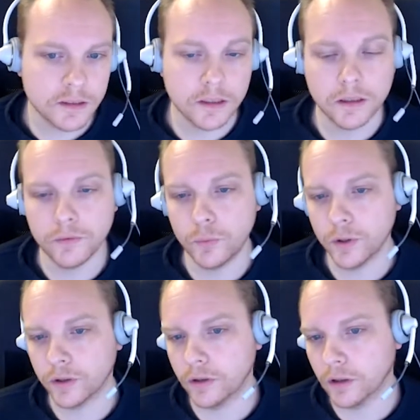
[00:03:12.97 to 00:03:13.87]
If
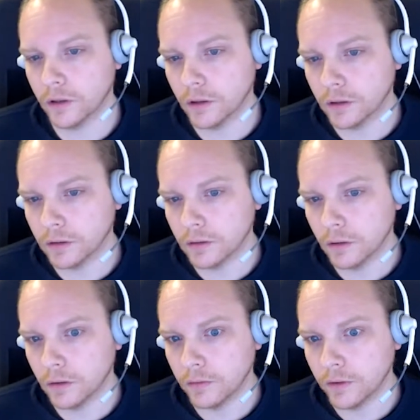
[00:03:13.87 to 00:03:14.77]
we're talking
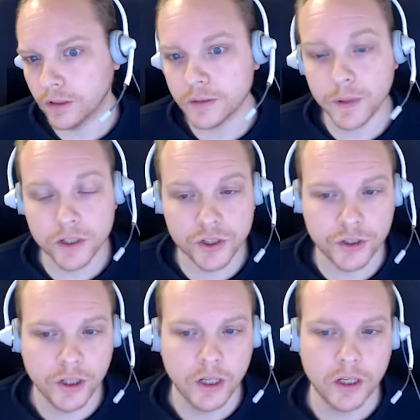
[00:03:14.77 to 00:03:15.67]
of a dispatcher,